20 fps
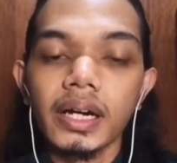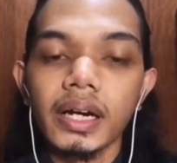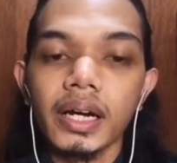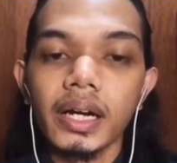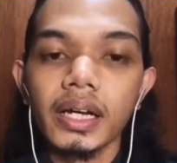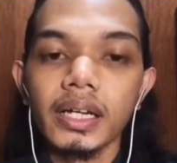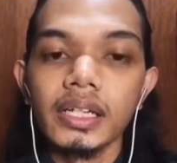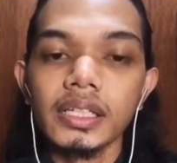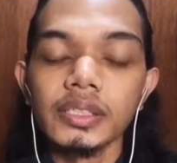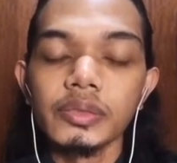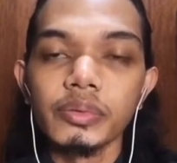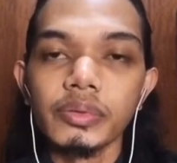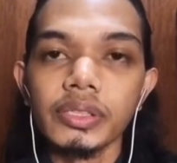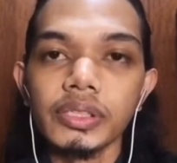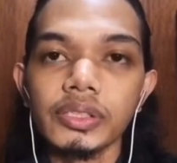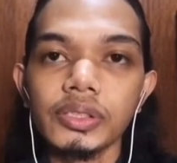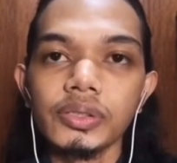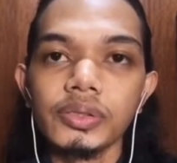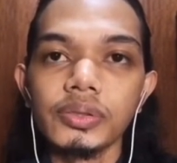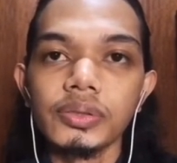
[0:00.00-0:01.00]
Alice will
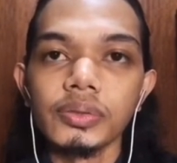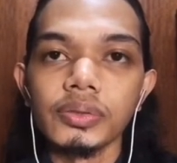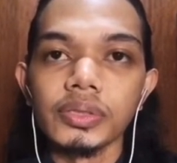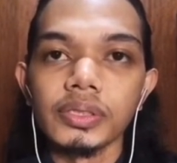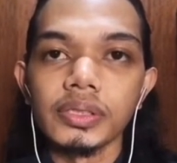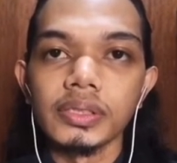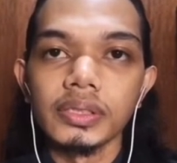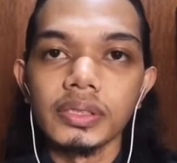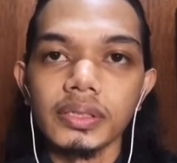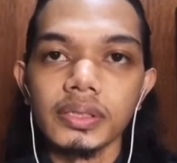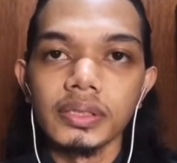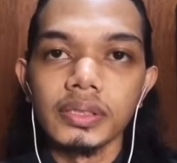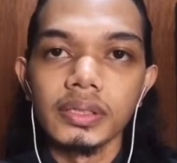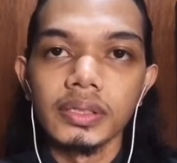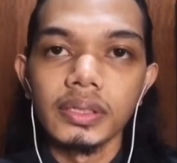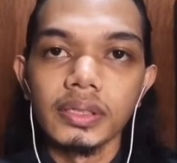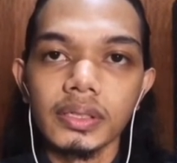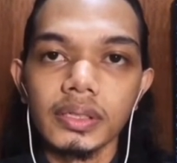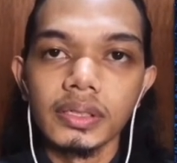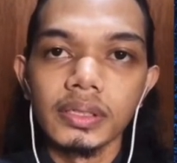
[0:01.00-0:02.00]
choose
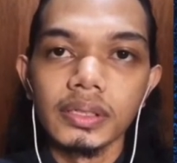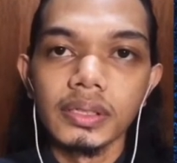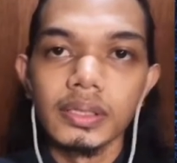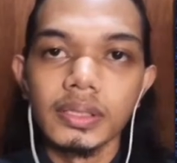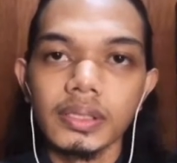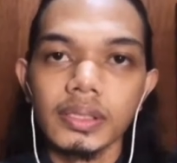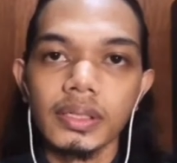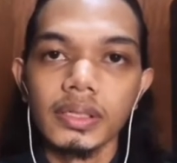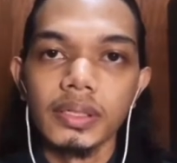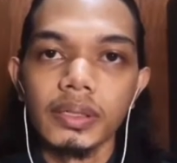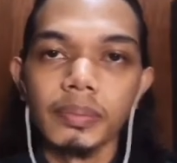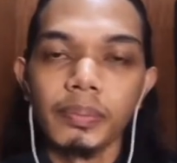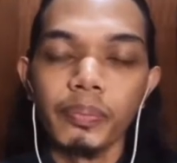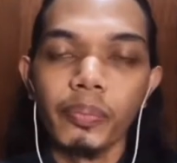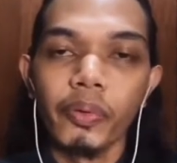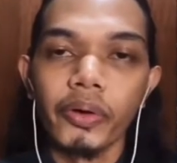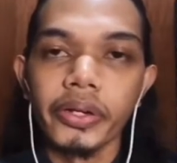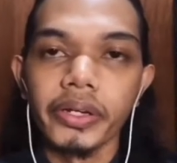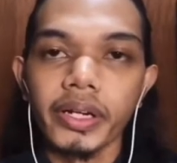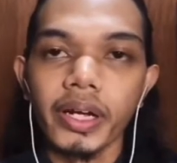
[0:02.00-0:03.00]
a
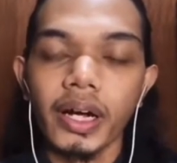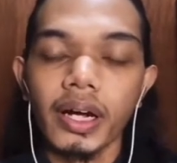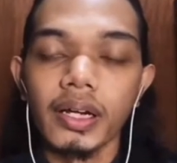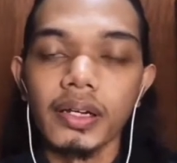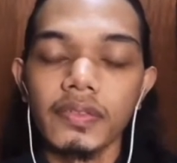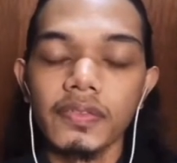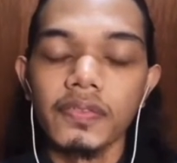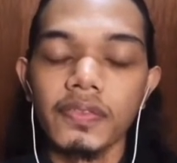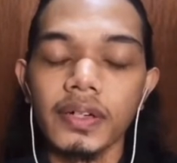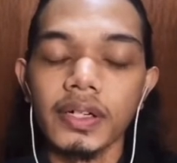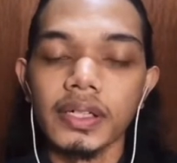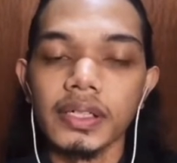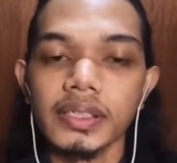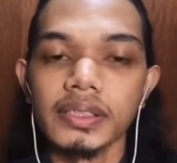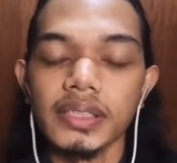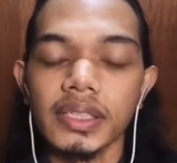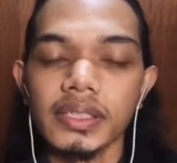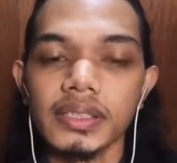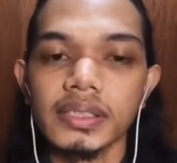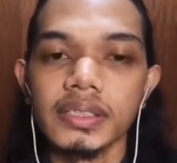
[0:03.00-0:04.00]
point alpha
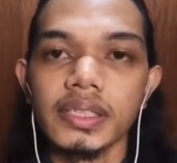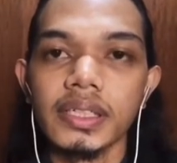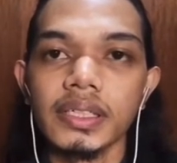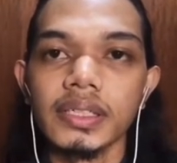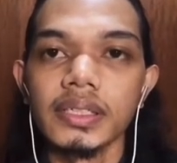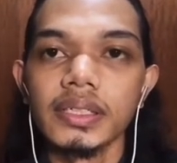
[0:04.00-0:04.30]
such that